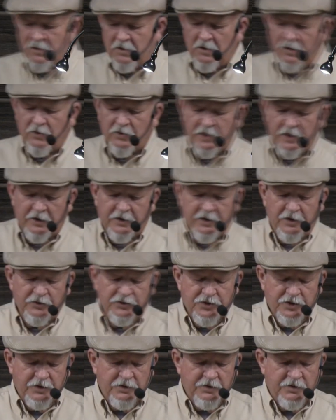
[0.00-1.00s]
Okay,
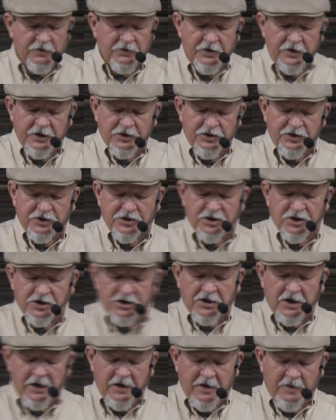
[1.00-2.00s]
this is just
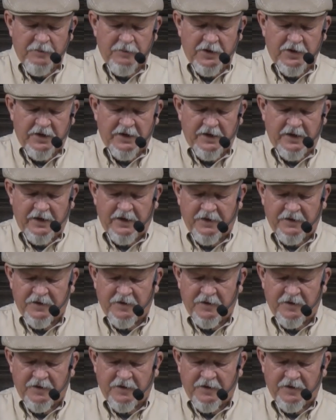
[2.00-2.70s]
to help lay out.